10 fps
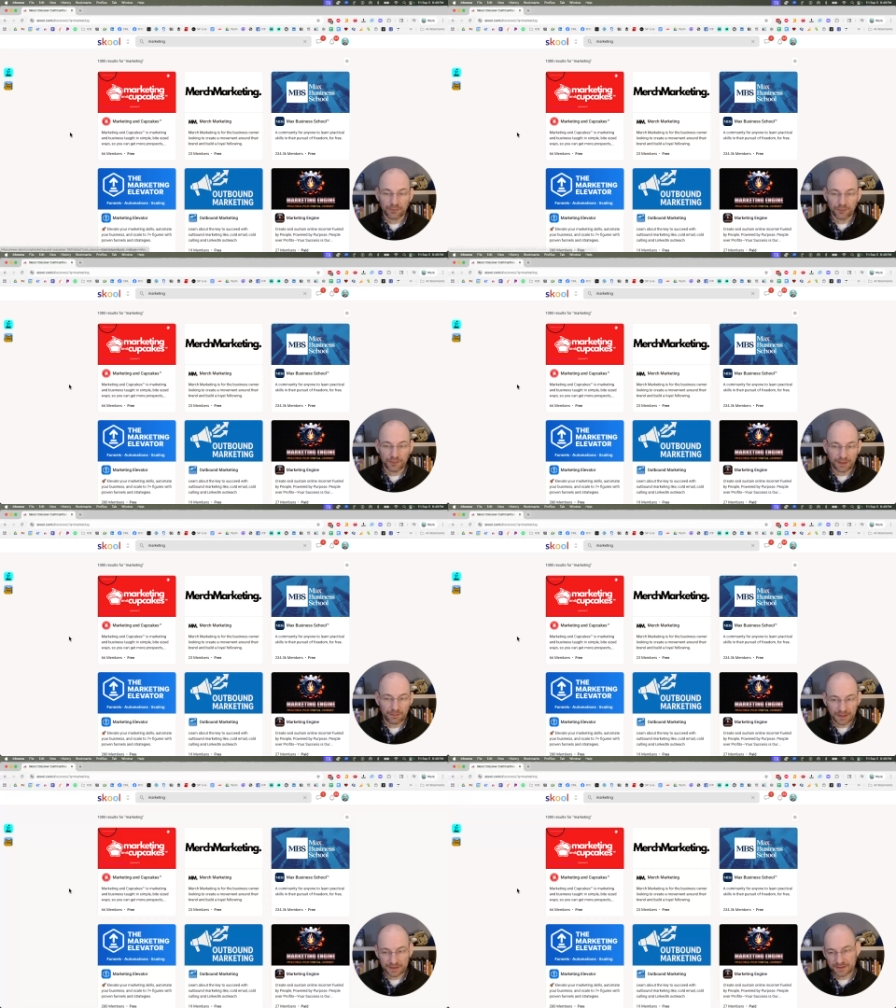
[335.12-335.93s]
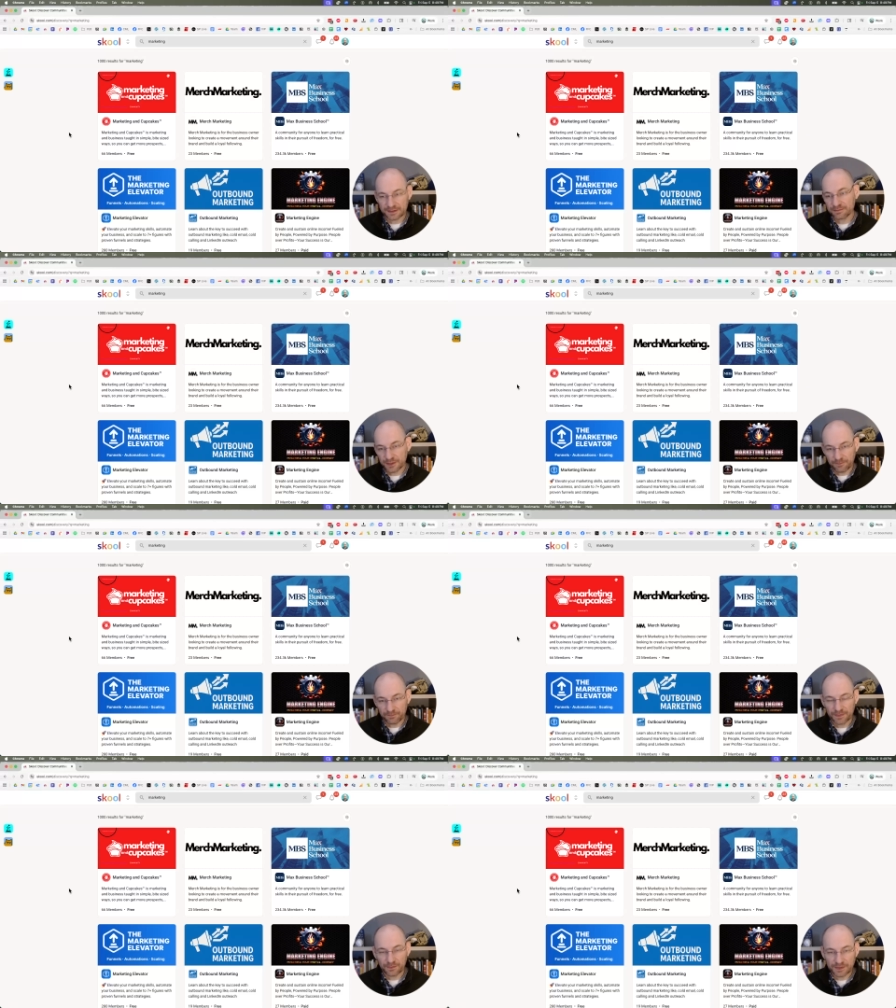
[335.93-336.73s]
through that mechanism. So
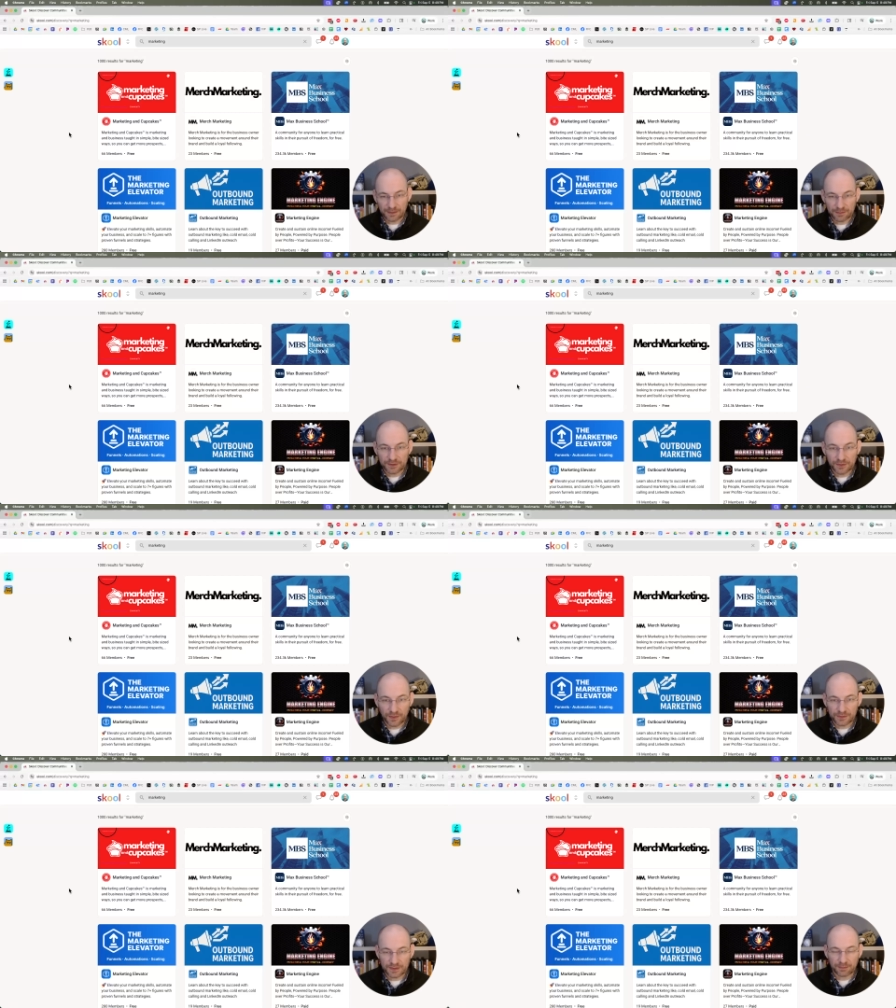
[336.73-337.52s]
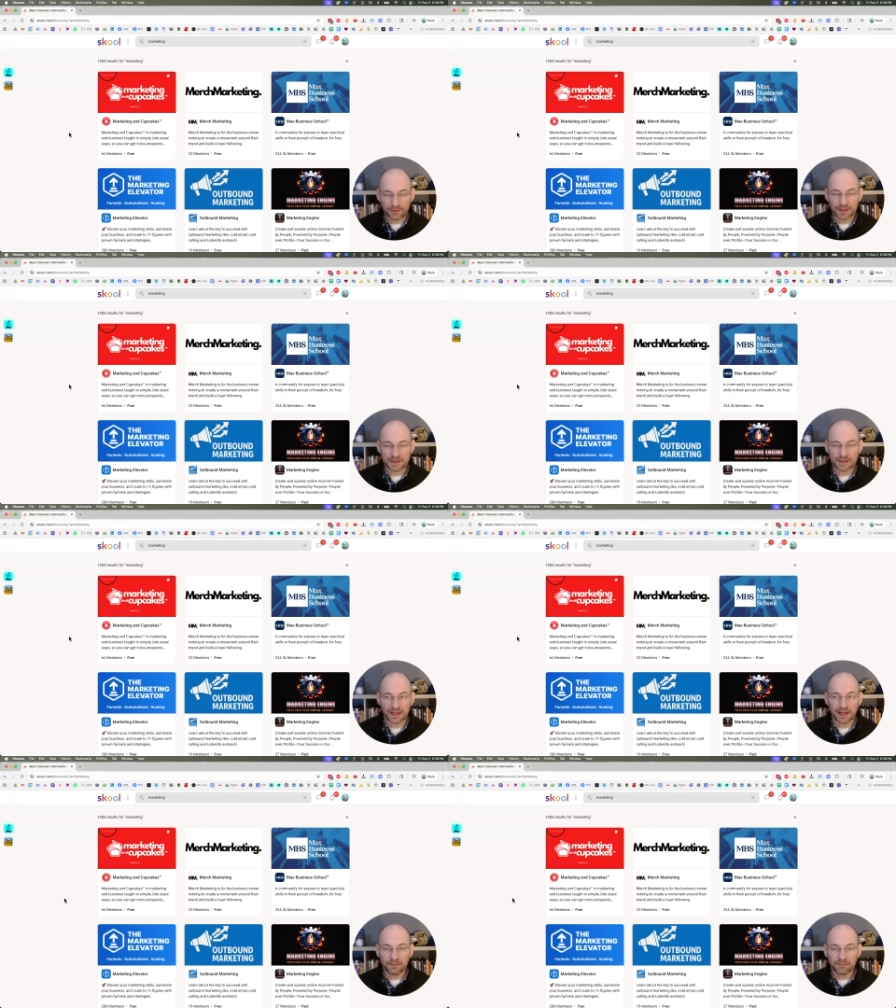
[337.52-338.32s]
I was able to do those couple of things
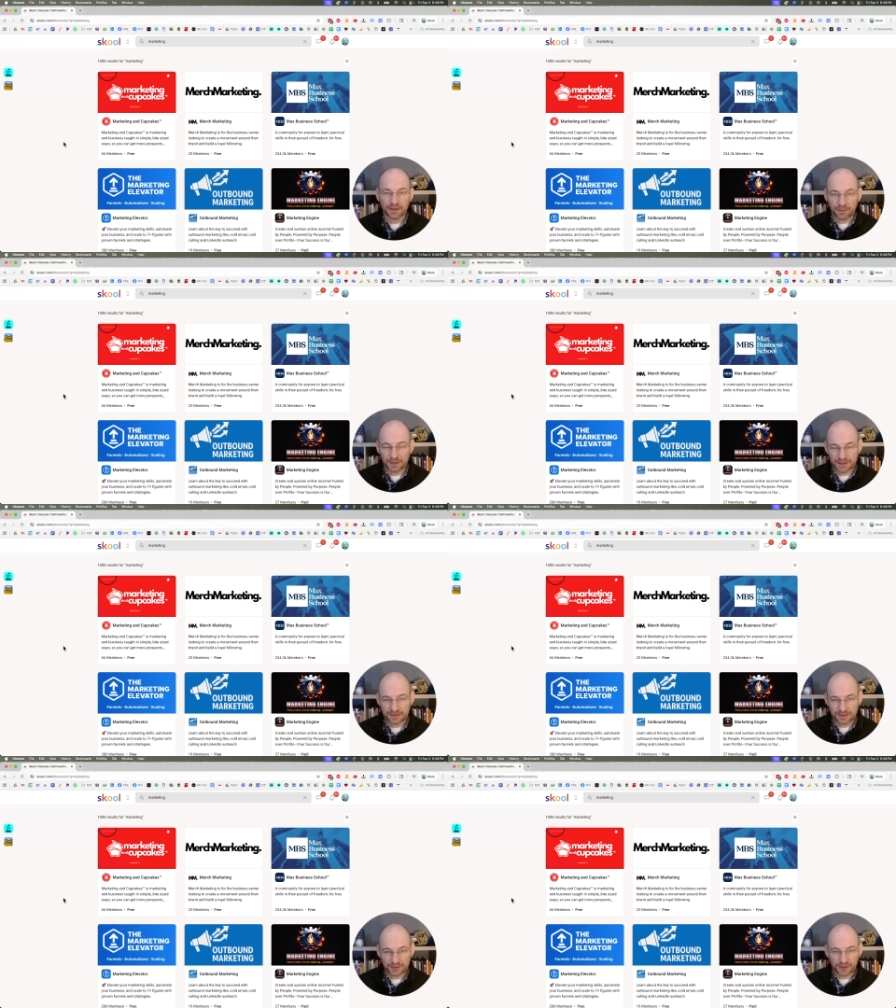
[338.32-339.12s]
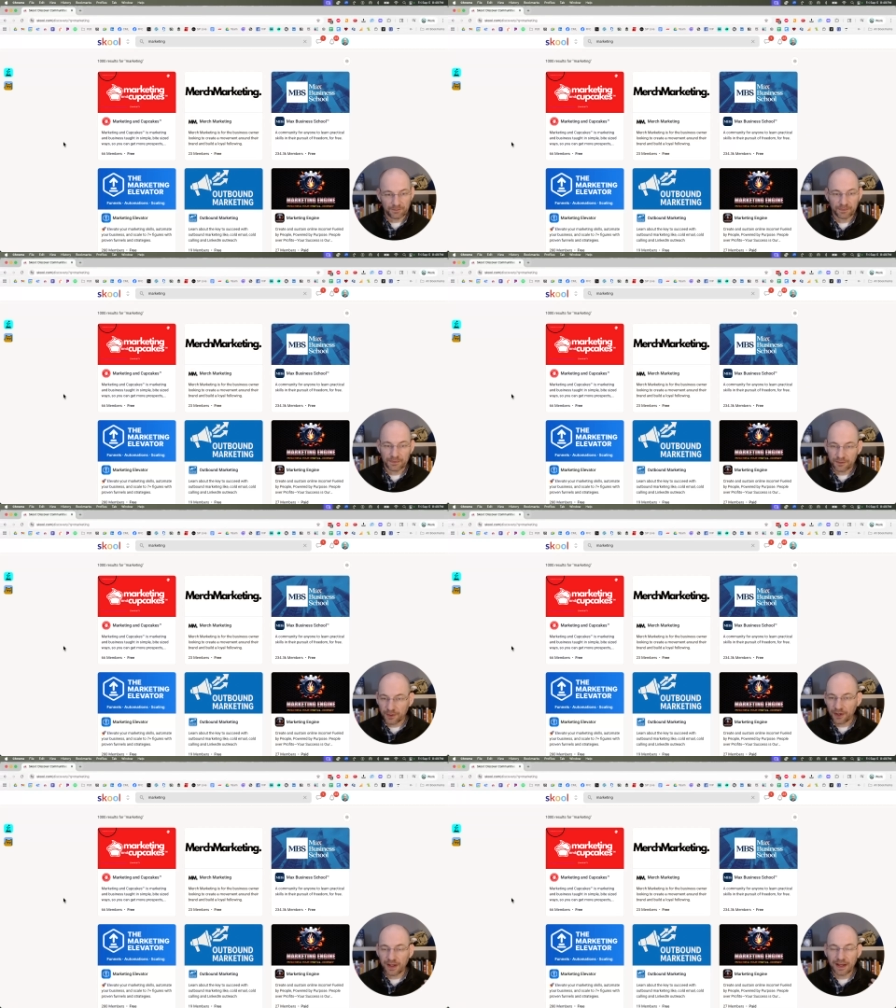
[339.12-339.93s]
today, but not much else to show you.
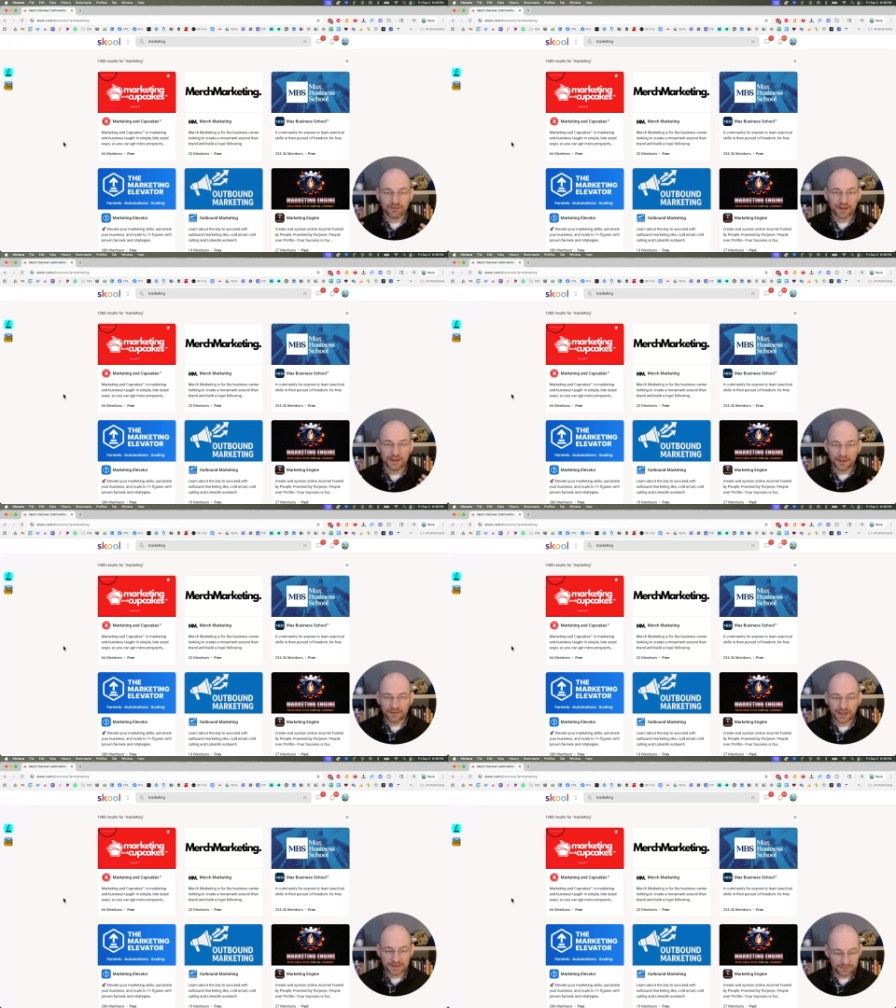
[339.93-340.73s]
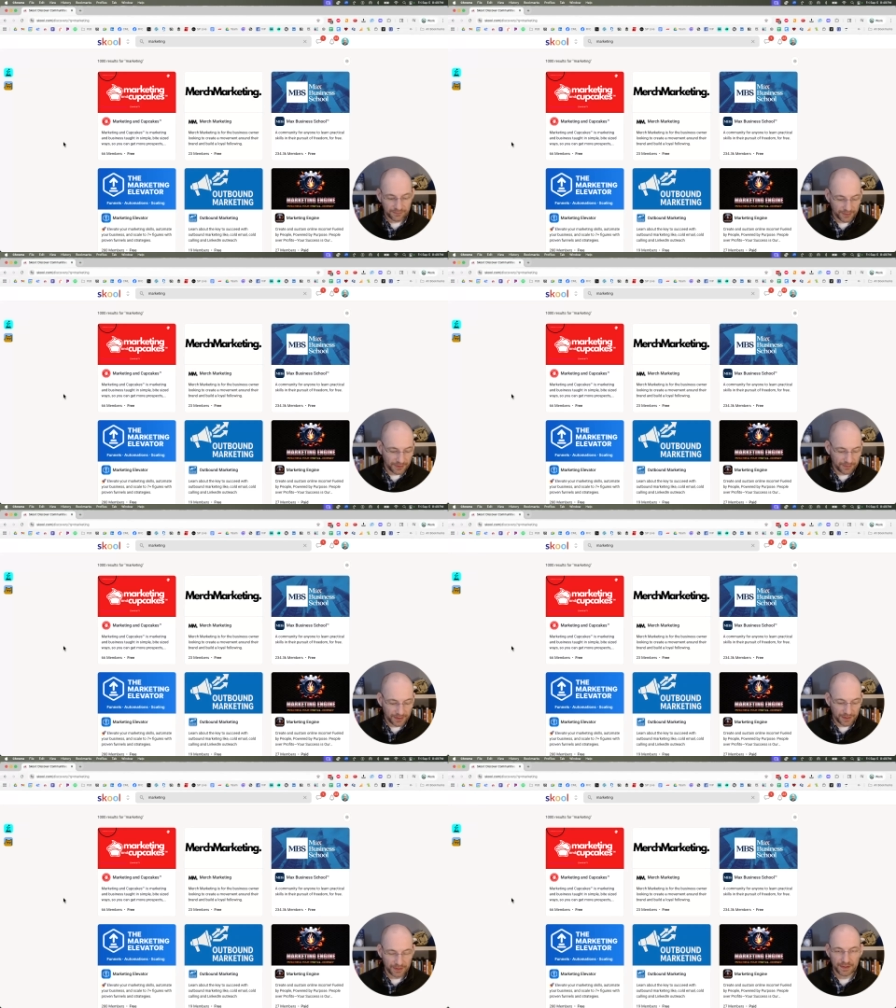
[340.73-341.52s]
Tomorrow, I have another lesson for you
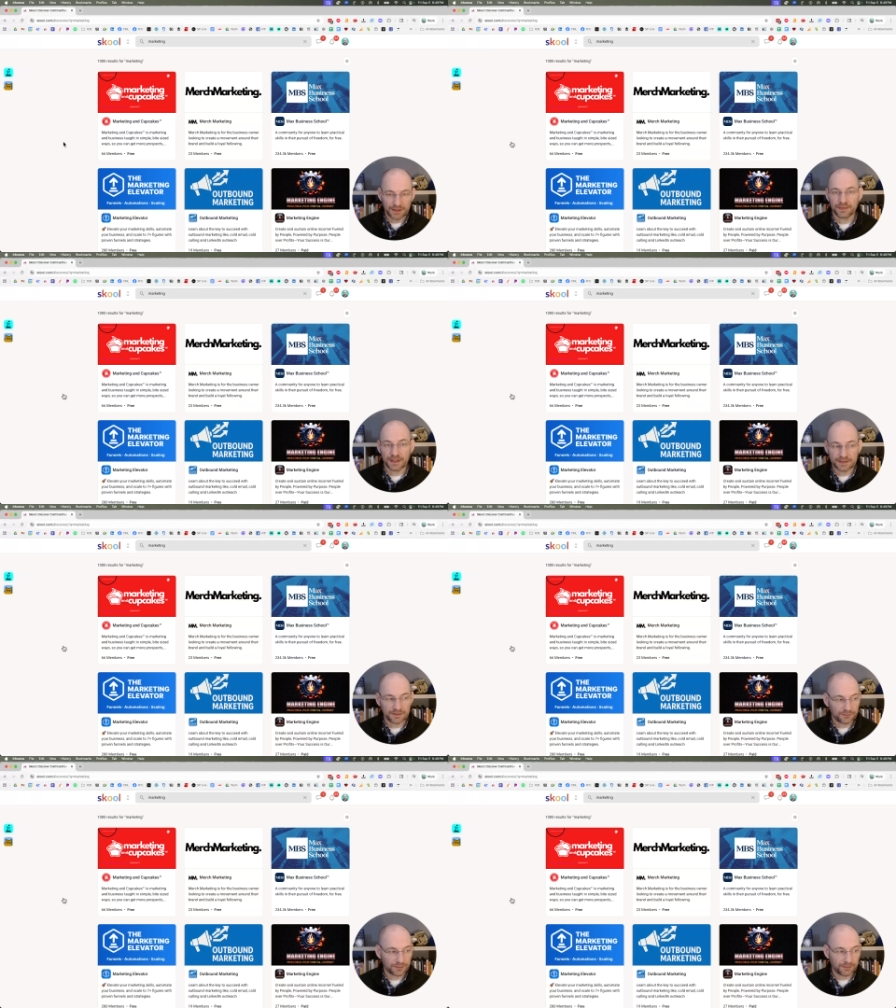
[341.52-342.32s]
on lessons from